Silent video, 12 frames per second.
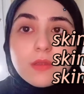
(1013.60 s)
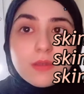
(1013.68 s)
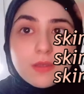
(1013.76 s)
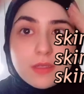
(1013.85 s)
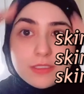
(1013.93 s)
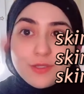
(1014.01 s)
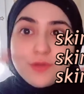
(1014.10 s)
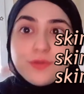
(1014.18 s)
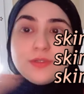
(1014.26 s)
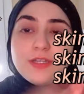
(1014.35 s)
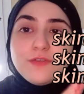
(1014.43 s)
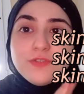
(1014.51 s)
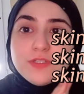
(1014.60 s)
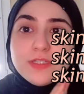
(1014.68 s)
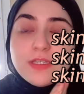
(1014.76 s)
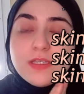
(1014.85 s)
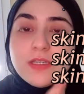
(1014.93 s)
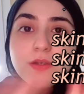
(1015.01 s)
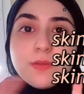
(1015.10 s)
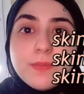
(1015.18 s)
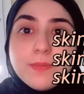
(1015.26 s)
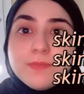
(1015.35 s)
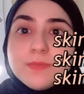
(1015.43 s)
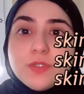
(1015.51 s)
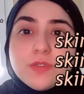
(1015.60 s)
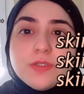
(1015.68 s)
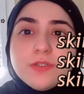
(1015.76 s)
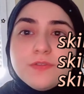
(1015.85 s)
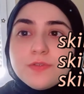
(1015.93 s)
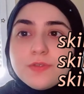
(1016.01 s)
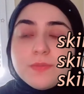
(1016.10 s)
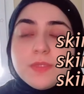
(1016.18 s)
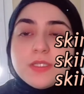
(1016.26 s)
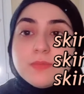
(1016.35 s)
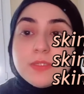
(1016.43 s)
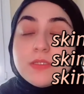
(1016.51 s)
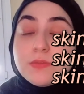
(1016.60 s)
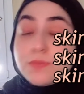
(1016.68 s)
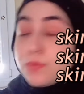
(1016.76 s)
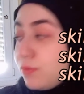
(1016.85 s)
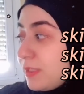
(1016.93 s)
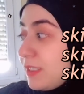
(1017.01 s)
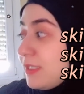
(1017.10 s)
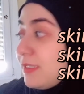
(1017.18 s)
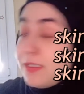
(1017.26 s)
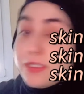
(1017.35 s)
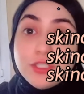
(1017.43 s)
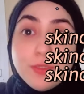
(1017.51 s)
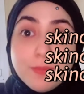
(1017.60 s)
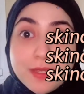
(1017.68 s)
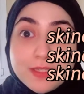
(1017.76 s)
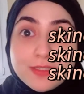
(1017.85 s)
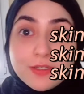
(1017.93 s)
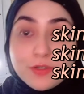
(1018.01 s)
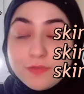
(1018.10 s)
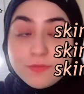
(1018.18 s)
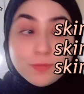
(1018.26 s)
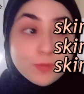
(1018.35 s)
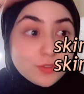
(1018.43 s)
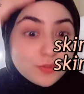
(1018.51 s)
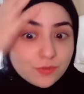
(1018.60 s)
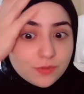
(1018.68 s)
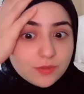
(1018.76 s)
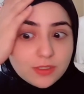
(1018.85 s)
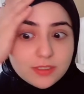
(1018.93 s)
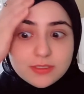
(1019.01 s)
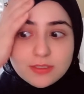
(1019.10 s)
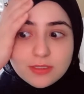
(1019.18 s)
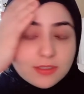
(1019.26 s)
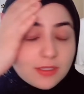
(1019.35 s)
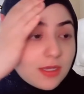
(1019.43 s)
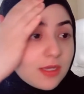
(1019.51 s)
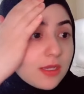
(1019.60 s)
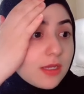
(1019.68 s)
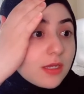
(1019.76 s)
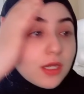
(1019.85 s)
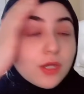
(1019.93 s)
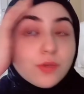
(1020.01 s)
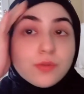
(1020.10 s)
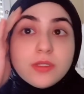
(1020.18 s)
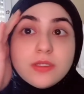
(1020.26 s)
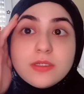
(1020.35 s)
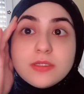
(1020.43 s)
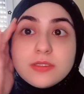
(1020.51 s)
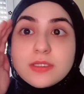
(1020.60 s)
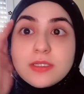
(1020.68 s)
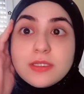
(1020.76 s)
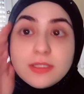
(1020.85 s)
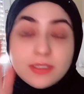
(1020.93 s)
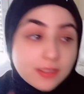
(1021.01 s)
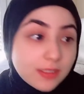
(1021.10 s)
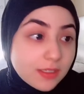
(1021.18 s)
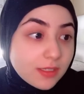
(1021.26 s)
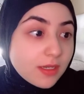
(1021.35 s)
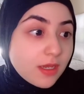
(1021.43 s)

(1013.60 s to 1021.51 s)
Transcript: So now for skincare. I'm so sorry for the mess. My room is such a mess. I don't even want to show you guys. Like, I really need to clean it.